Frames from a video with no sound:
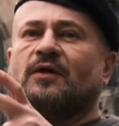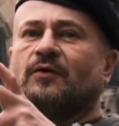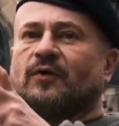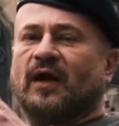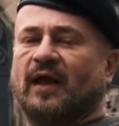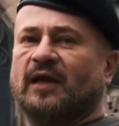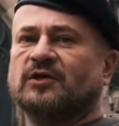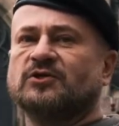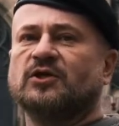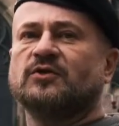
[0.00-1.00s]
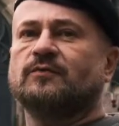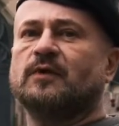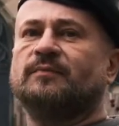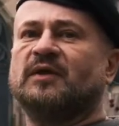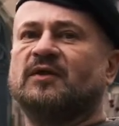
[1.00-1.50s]
your angels
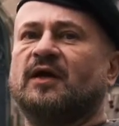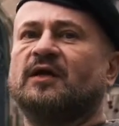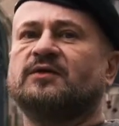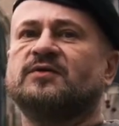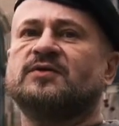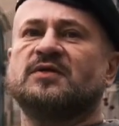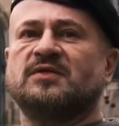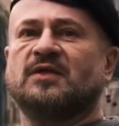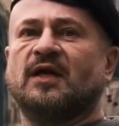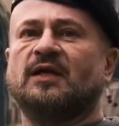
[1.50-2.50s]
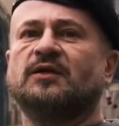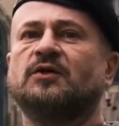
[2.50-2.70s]
will be there to sustain